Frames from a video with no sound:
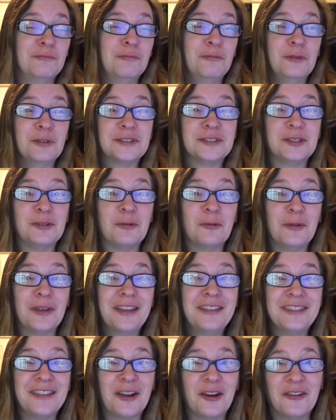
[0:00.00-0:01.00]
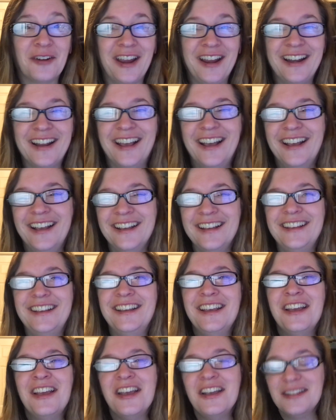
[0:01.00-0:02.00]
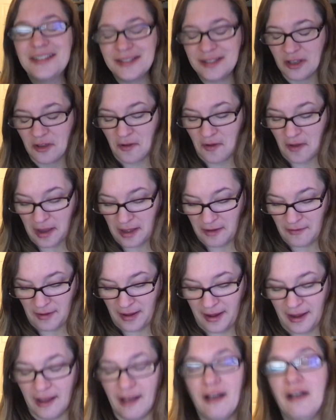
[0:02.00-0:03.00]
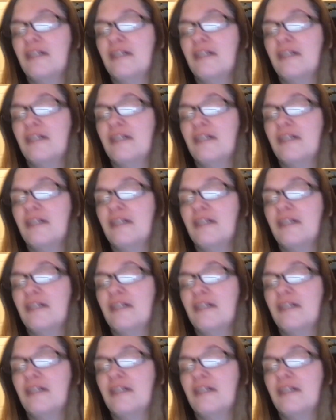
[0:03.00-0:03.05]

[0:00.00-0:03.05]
we'll see when we get there, right? So anyway,